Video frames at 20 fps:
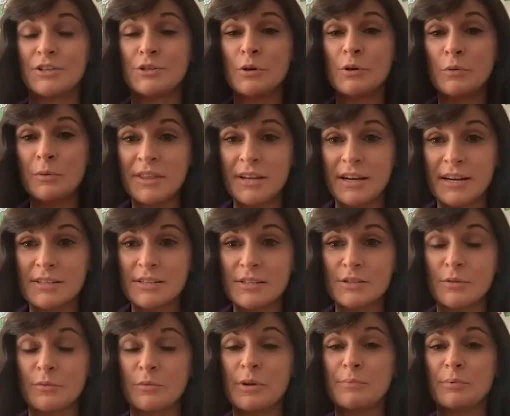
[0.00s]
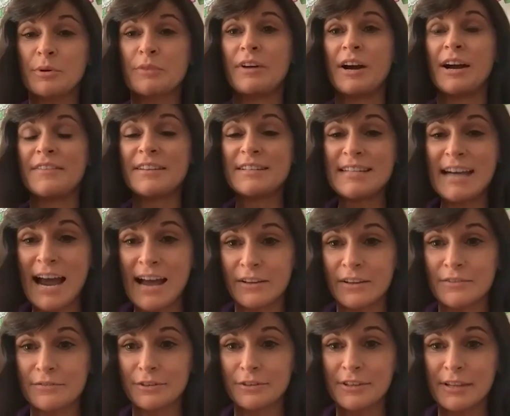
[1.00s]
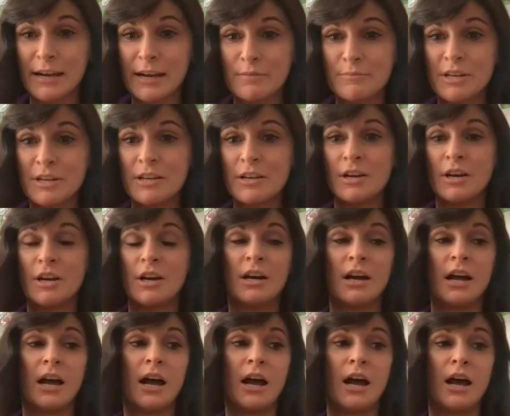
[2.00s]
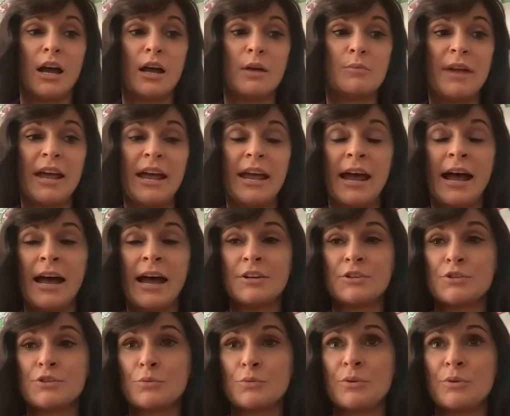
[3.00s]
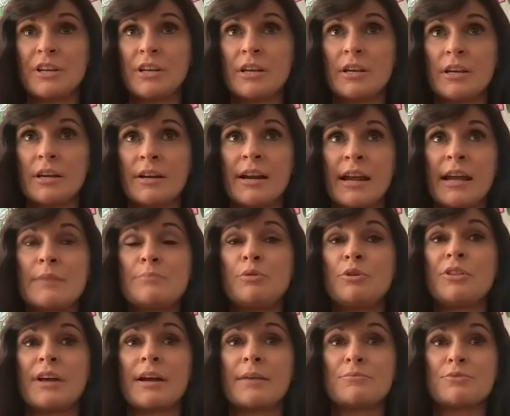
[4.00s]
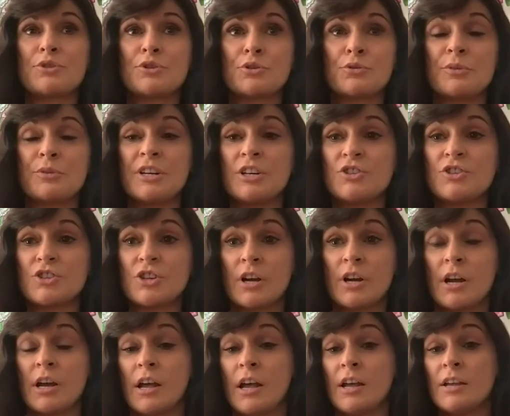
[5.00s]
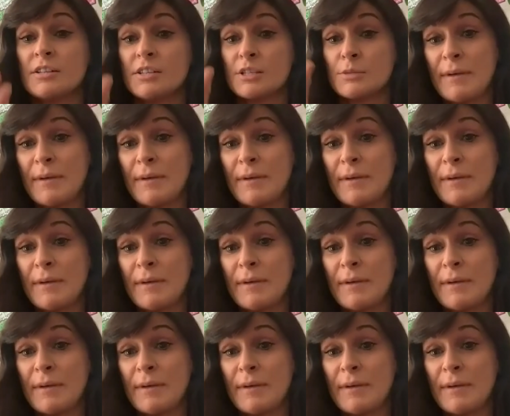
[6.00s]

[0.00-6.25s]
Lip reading: They do it with us. We provide the talent for them. And we enable them to reach